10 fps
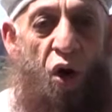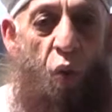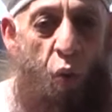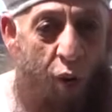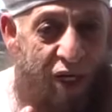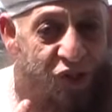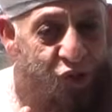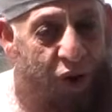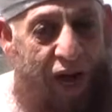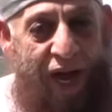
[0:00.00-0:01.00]
"What
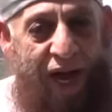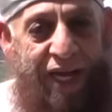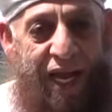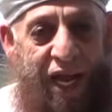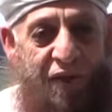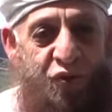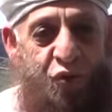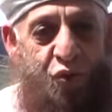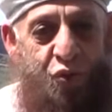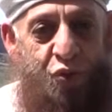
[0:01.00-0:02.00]
do I have
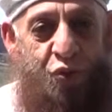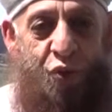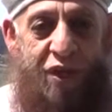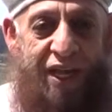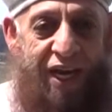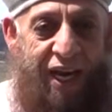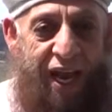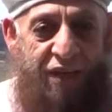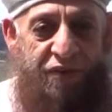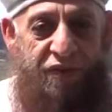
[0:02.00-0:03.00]
to do with the
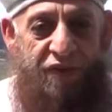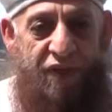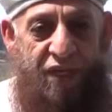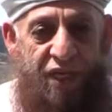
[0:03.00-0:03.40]
life,